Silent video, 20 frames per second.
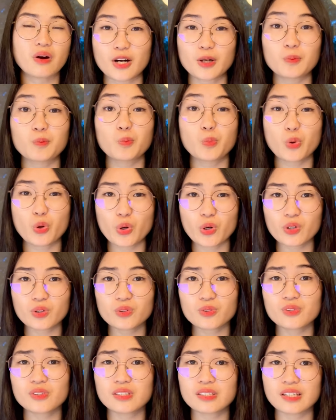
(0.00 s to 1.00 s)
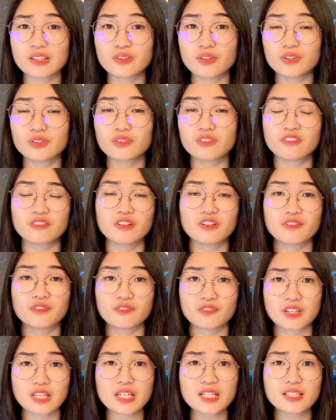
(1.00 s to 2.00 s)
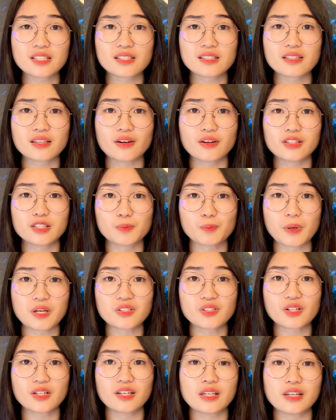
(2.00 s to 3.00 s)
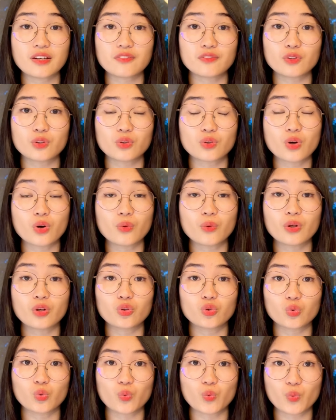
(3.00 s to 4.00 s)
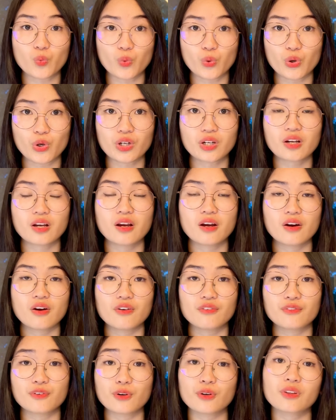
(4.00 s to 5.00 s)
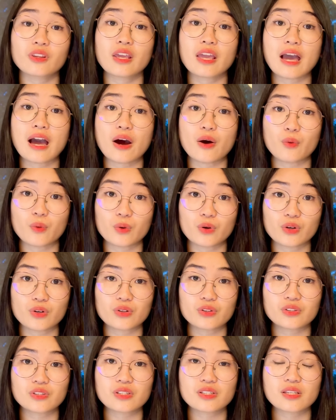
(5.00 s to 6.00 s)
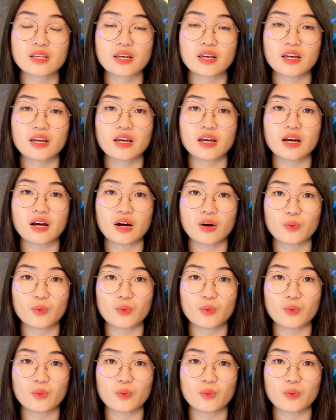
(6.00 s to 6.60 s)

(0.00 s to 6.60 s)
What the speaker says: are more considered to be fixed, especially if you're going to work 40 hours a